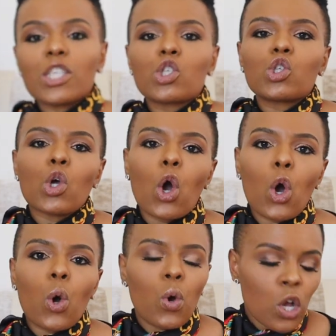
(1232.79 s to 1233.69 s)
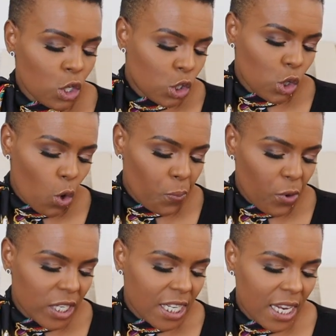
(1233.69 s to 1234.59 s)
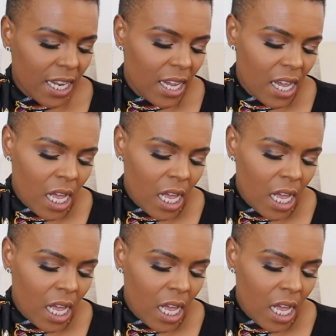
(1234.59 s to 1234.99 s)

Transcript: It's so pretty.